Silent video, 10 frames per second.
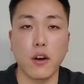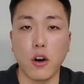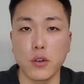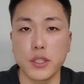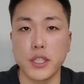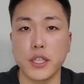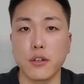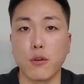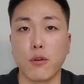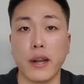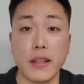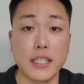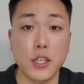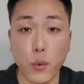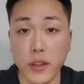halting or at
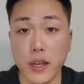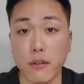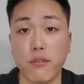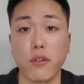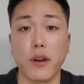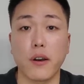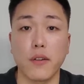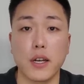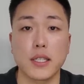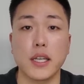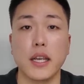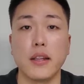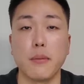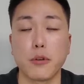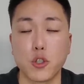least slowing down further hair loss
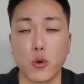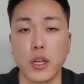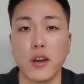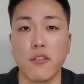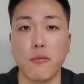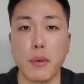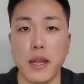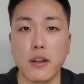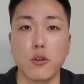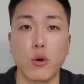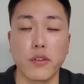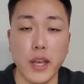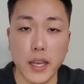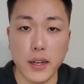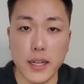in the majority of men who are
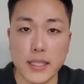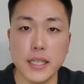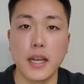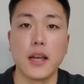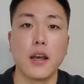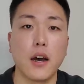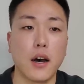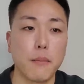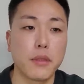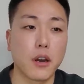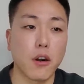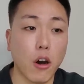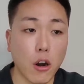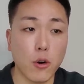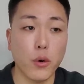taking it, there
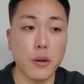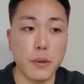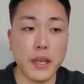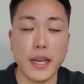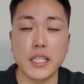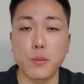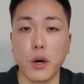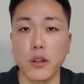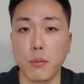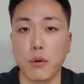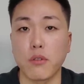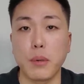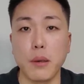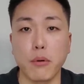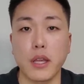are going to be a small number
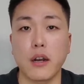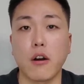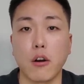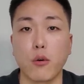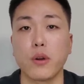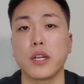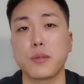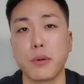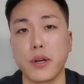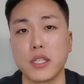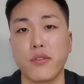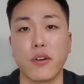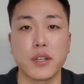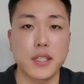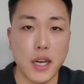of people that are going to experience
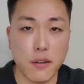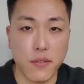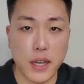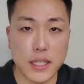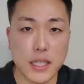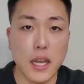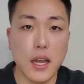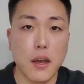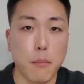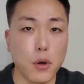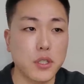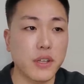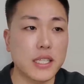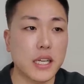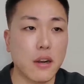various side effects. Most of
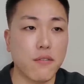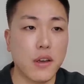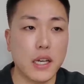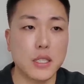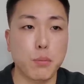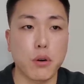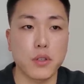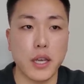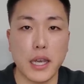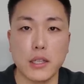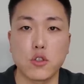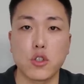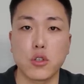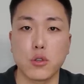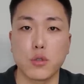these side effects pertain
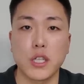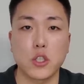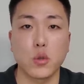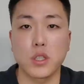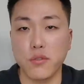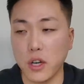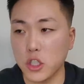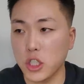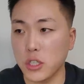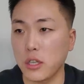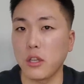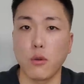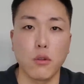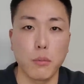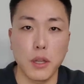to sexual dysfunction,
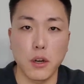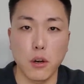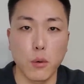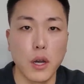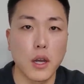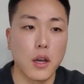low libido,